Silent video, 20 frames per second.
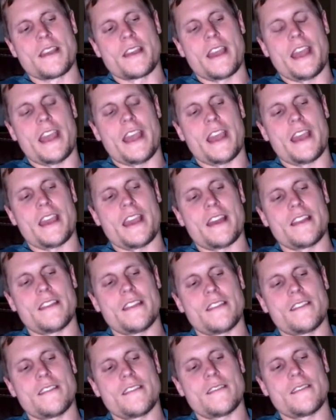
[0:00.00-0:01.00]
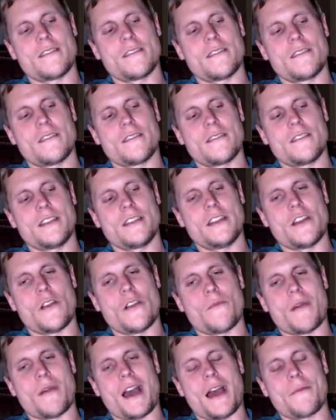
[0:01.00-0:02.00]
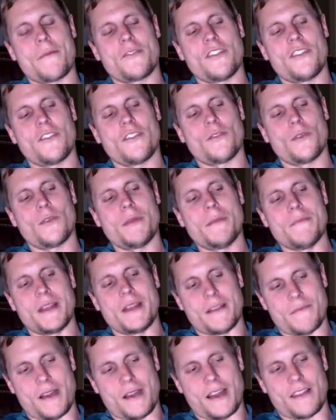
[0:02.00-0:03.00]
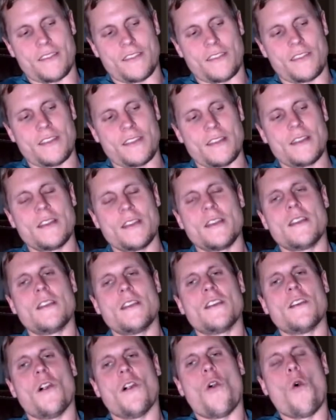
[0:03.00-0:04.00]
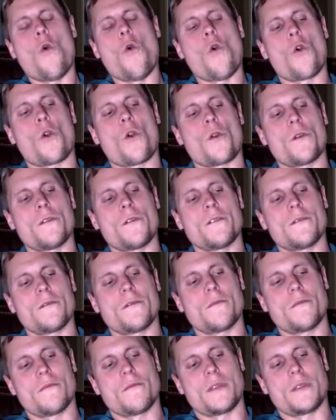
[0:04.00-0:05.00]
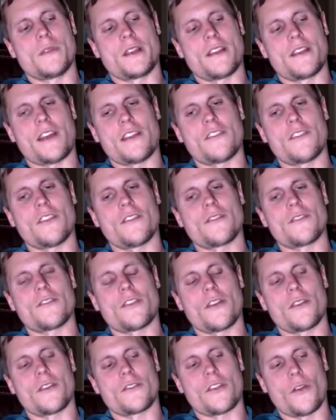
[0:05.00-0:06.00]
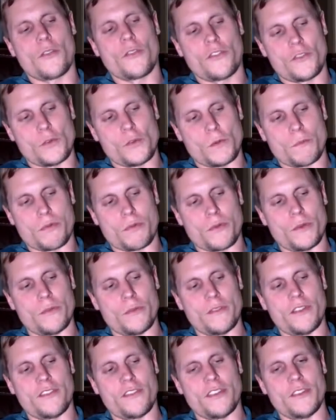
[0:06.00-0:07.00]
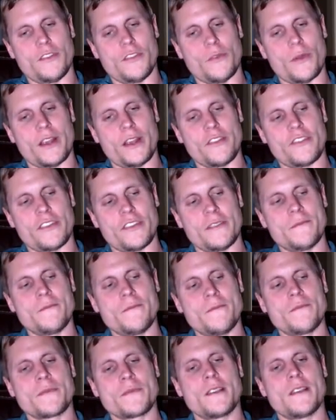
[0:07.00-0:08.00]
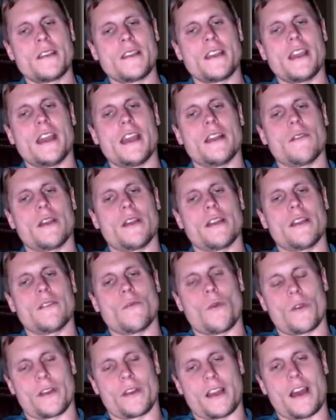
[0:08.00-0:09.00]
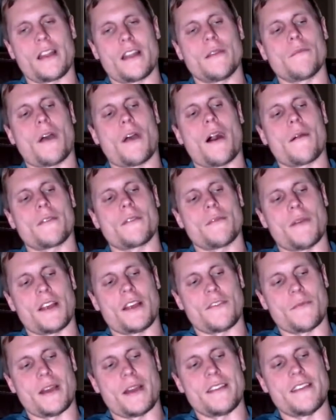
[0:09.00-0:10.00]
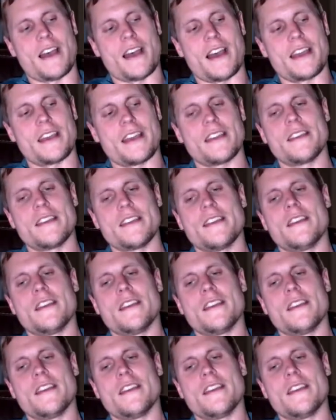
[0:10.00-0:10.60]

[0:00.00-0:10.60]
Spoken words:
and my options would be minimized. Or because I chose to improve the situation and work out and optimize my diet,